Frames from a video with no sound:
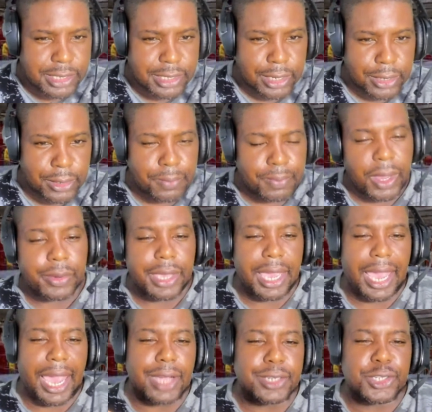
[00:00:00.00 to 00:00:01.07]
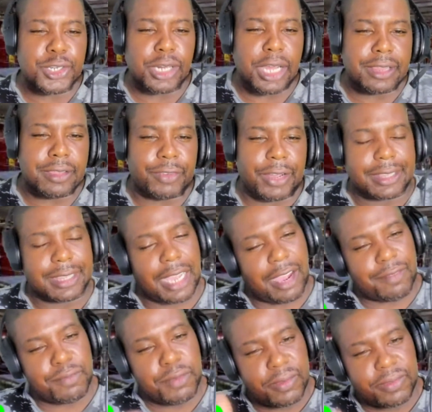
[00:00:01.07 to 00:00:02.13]
Oh, yeah. How do you like the fact that I've moved to
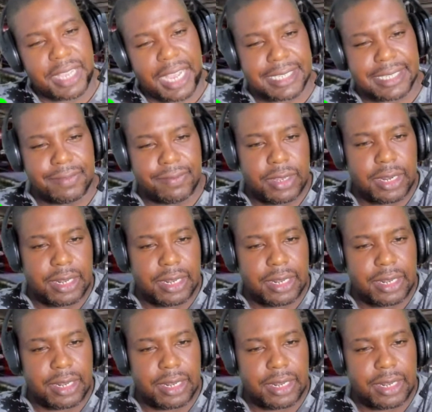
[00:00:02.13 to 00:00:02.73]
Aston Villa now?